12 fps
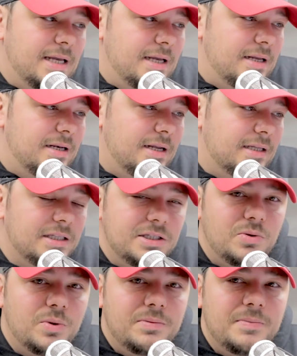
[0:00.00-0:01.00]
and at
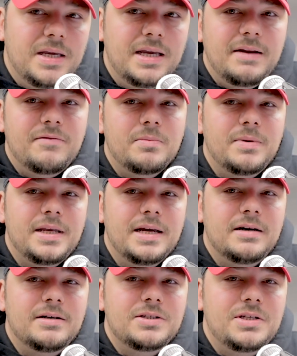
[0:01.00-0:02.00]
least with me and everybody
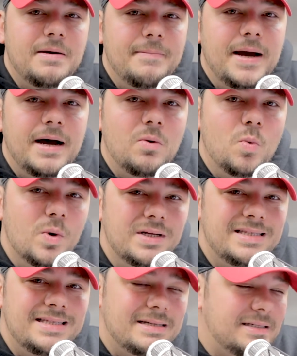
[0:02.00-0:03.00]
else about
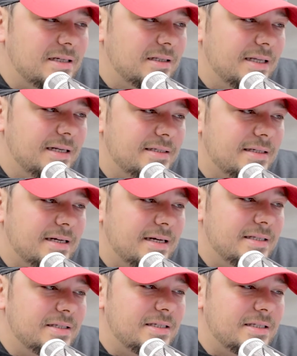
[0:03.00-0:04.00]
what 6LE
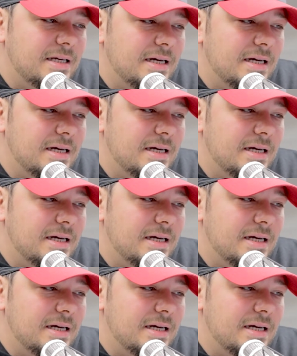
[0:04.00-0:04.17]
Designs,